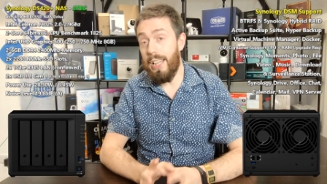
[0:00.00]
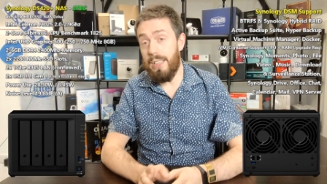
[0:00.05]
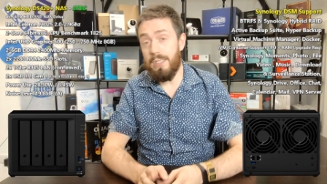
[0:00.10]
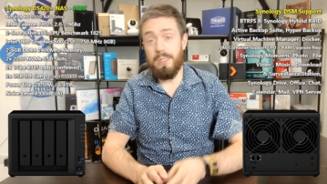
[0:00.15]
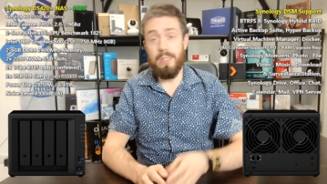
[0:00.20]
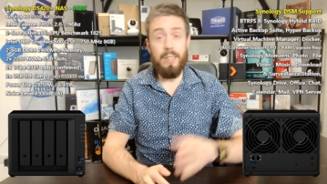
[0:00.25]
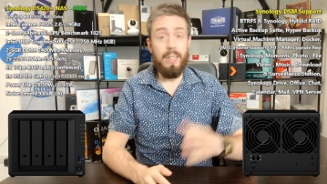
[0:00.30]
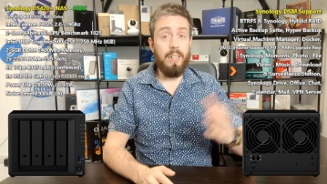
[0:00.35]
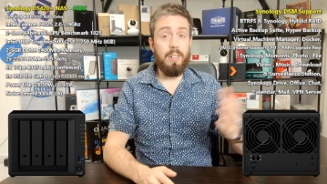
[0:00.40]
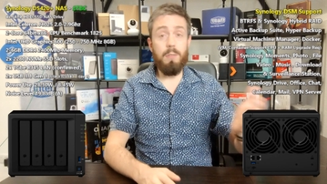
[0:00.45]

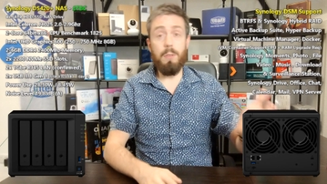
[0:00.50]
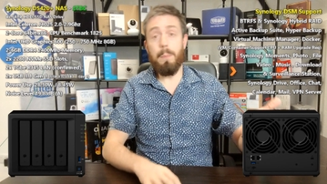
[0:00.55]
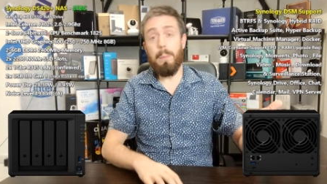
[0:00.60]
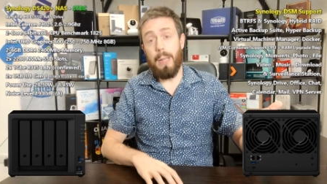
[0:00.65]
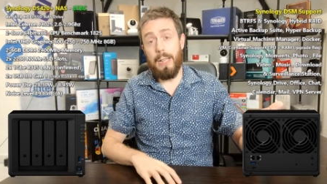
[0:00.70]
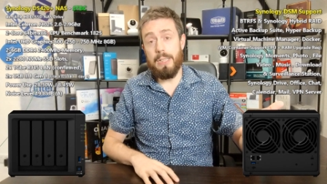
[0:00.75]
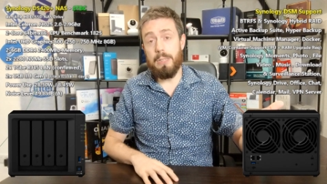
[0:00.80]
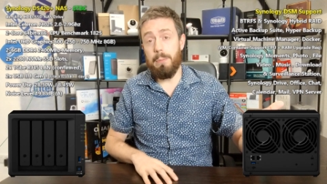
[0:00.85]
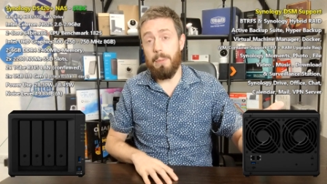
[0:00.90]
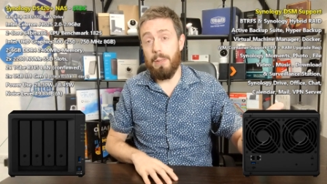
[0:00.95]
Is it a
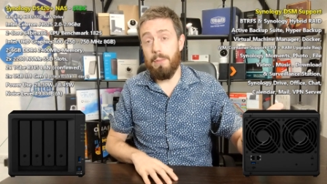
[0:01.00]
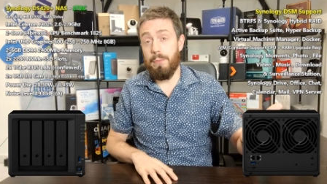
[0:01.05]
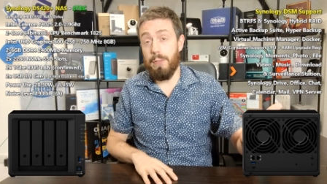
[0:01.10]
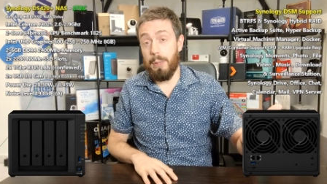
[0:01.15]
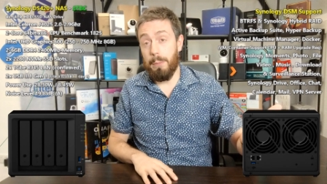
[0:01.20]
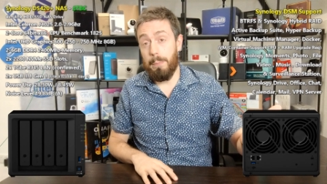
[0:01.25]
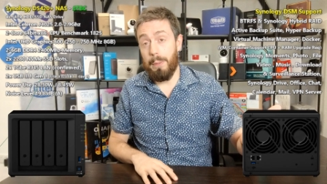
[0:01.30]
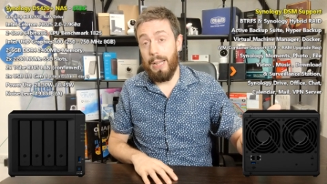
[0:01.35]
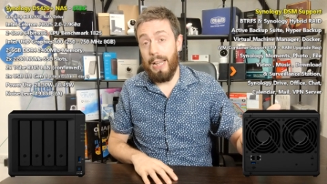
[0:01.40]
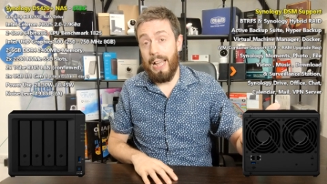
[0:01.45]
replacement for
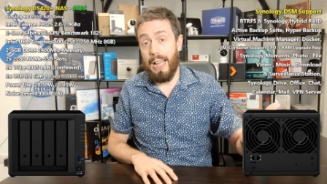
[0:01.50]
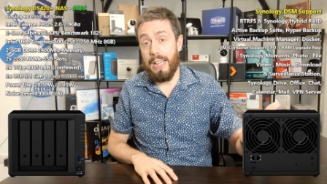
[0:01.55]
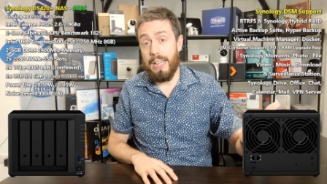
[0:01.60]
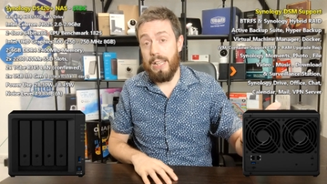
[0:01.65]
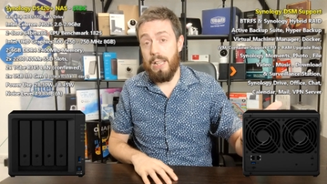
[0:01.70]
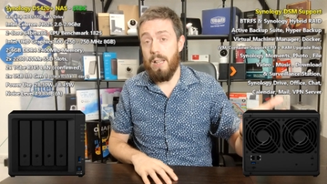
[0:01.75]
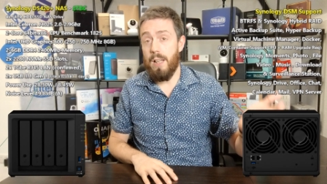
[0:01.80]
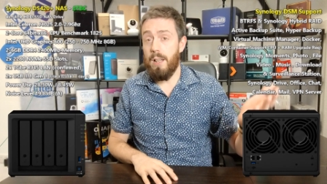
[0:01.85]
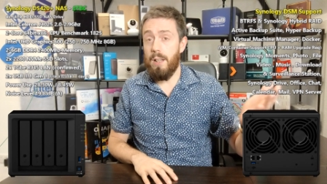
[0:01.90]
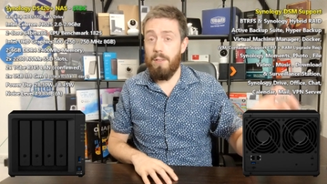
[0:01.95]
the
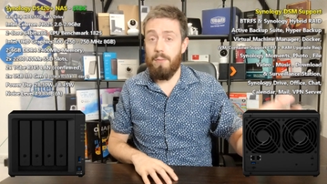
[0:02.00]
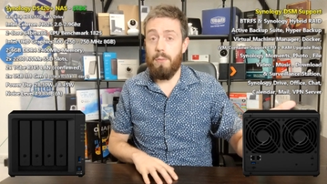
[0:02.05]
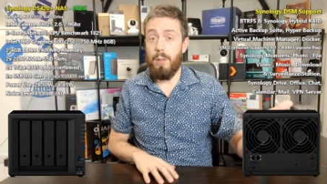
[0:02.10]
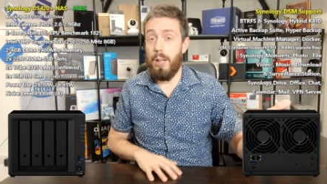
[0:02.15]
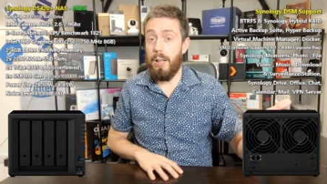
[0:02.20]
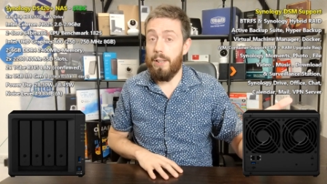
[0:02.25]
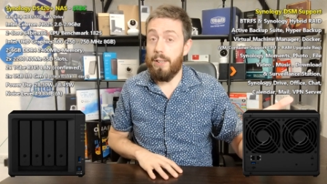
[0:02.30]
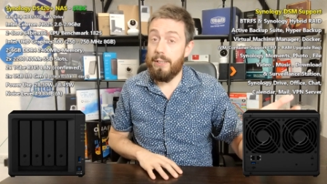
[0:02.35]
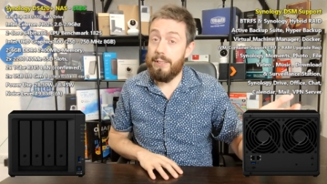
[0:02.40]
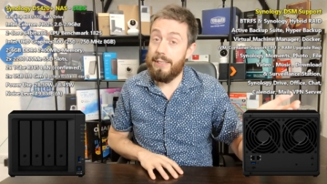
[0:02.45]
Play,
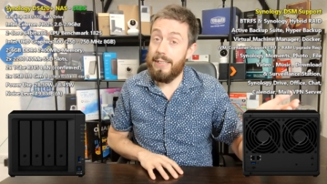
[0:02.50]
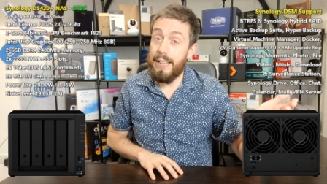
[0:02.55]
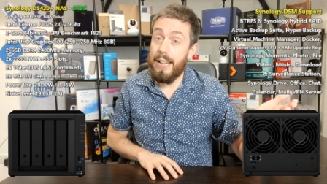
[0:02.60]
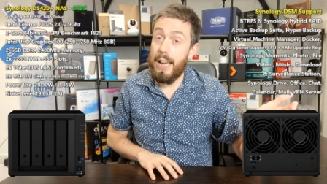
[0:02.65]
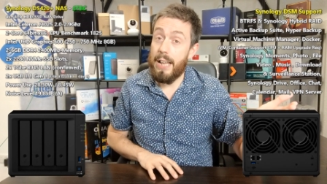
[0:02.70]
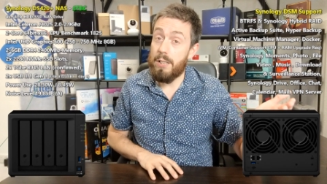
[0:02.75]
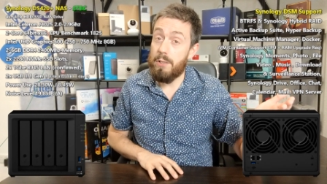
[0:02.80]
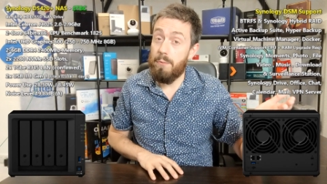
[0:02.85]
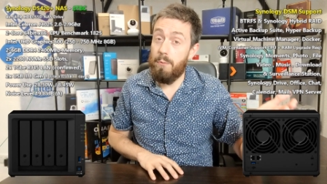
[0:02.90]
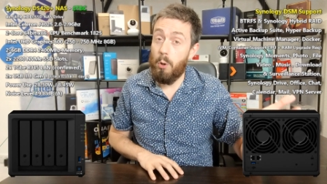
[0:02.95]
uh, the
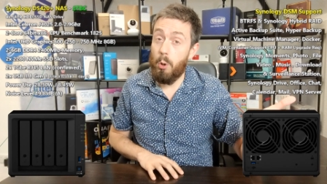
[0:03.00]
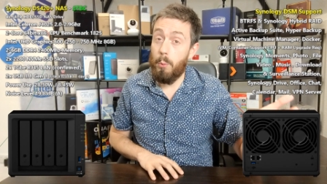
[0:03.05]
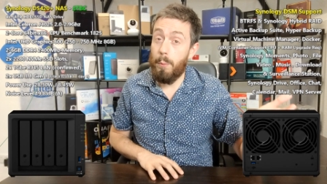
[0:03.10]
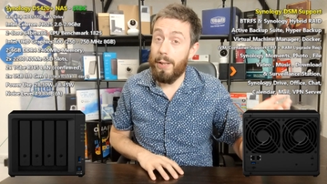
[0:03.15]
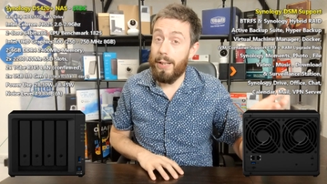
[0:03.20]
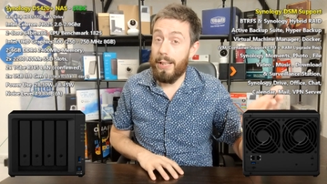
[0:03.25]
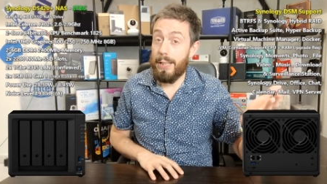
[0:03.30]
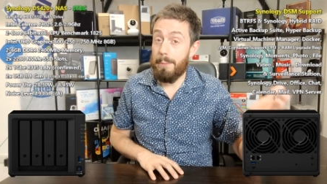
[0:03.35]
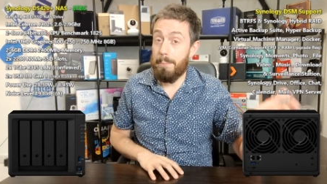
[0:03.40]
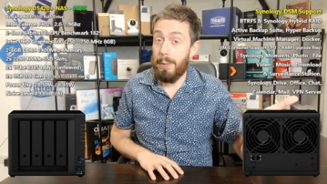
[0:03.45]
D S four
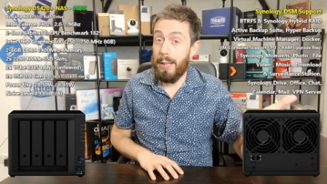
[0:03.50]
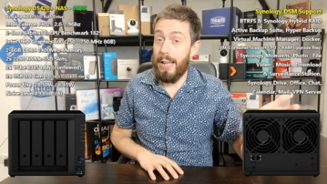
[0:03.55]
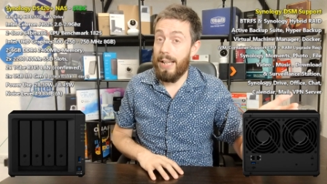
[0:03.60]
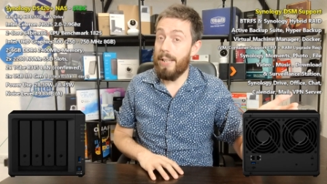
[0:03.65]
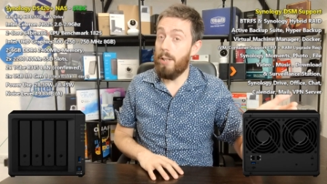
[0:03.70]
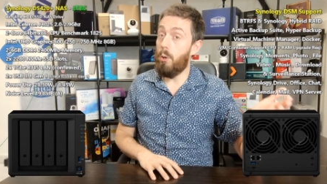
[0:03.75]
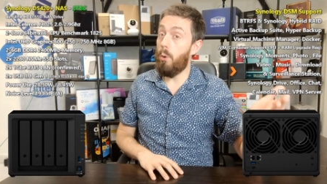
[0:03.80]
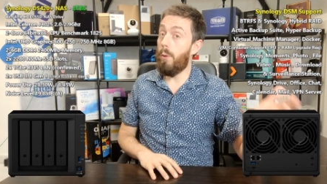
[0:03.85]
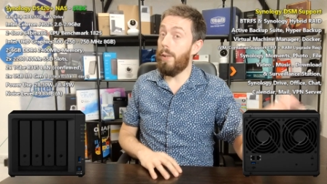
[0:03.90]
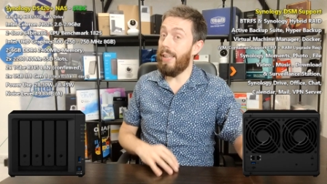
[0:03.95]
eighteen
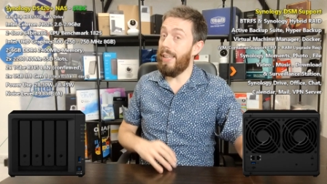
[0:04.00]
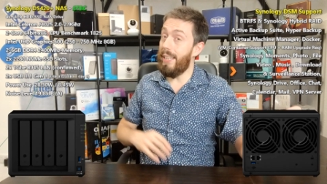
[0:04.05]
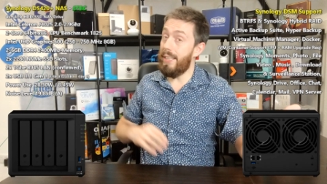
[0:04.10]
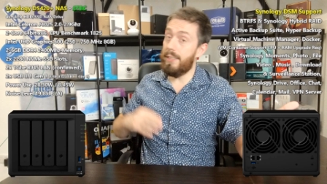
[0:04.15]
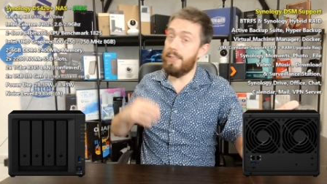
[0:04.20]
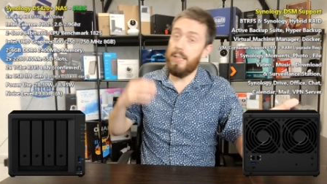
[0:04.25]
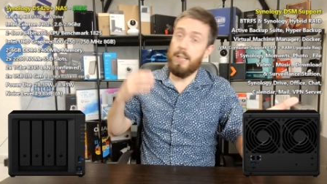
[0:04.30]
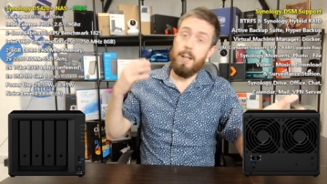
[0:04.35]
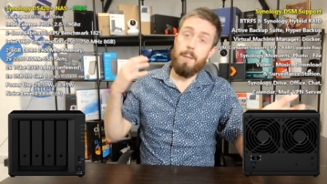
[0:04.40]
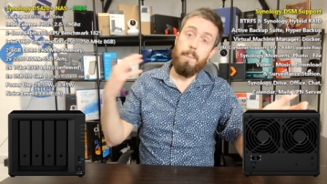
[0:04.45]
Play, or
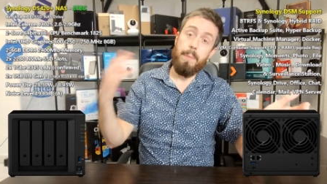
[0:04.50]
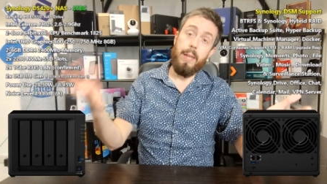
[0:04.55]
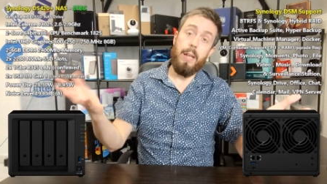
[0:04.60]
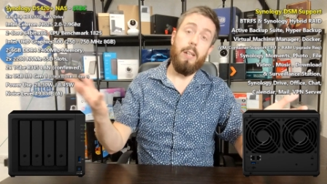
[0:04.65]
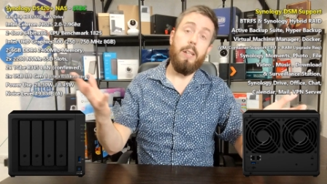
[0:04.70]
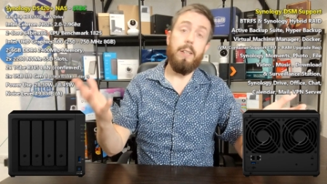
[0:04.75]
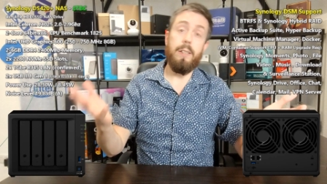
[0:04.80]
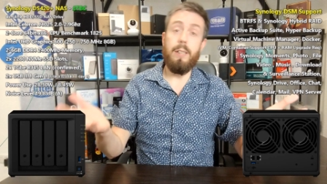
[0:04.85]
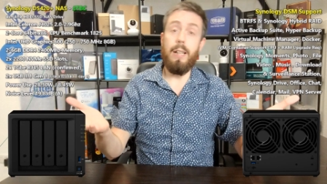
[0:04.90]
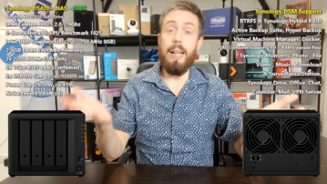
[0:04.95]
is
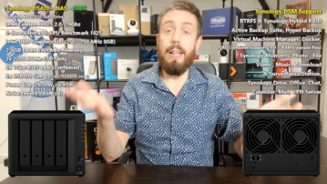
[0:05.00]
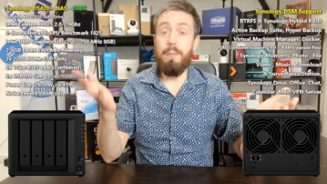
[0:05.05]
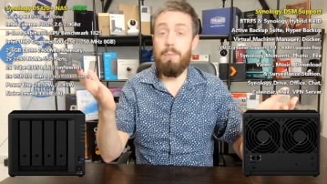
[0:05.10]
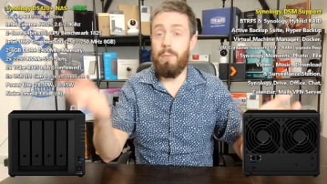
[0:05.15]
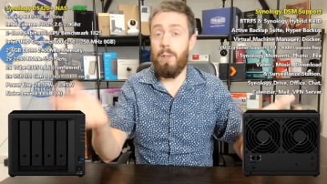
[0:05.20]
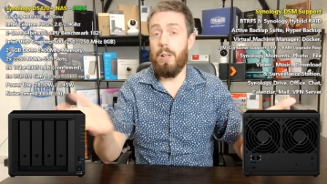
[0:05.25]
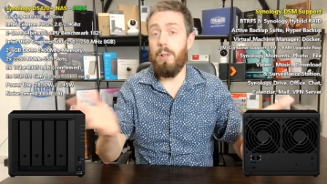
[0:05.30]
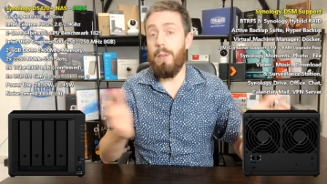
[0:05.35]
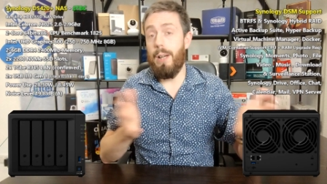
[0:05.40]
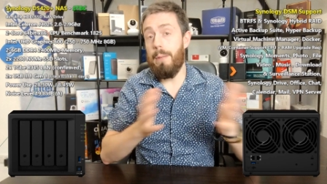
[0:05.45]
it a
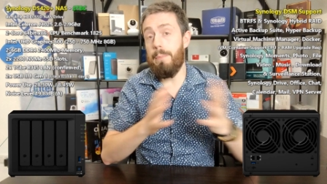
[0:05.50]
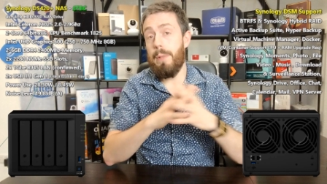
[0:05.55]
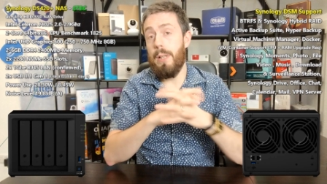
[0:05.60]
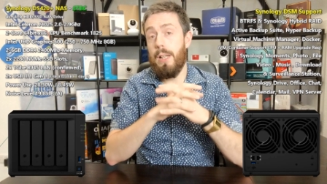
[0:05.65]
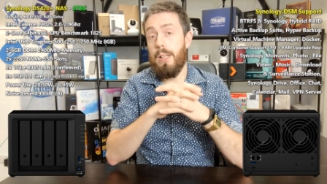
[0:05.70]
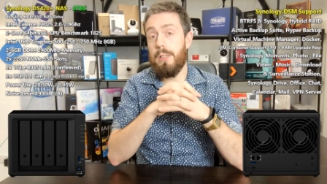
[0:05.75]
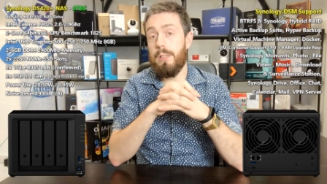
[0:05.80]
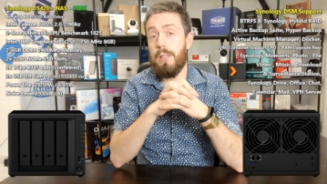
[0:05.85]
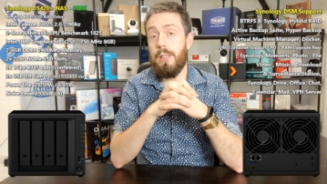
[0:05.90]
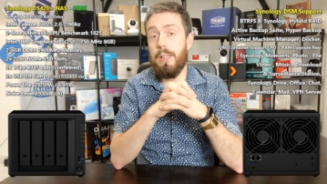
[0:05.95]
follow-up
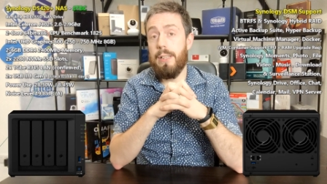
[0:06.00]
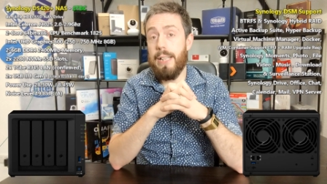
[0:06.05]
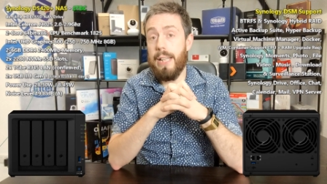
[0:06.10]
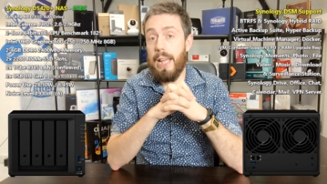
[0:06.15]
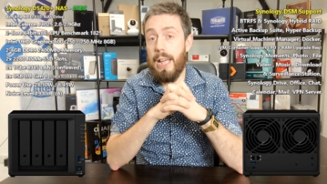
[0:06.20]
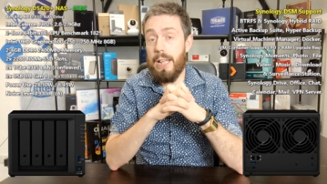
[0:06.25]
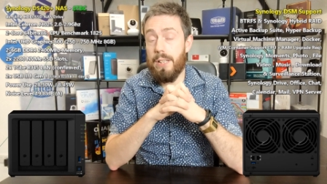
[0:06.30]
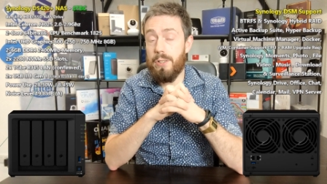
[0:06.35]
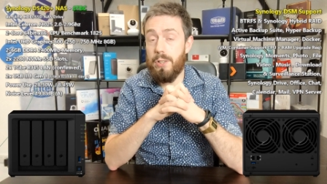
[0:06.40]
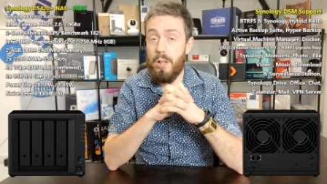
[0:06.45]
to the
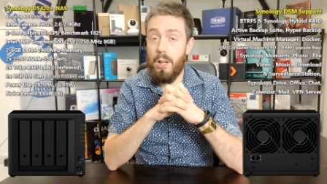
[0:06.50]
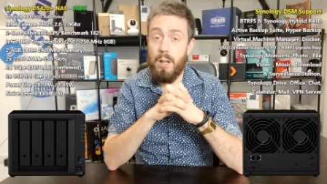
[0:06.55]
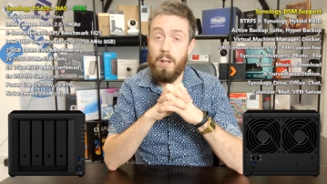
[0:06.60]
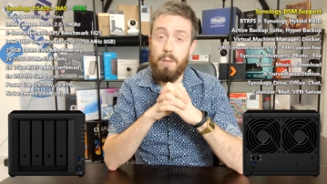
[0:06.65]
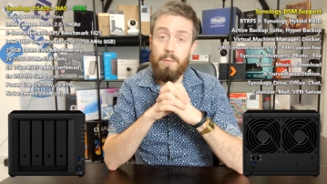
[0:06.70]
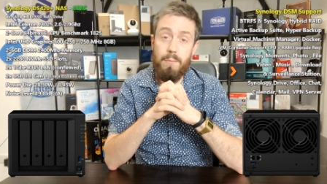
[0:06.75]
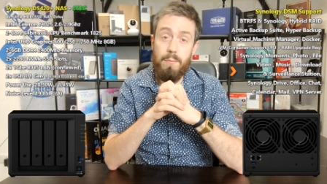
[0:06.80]
D S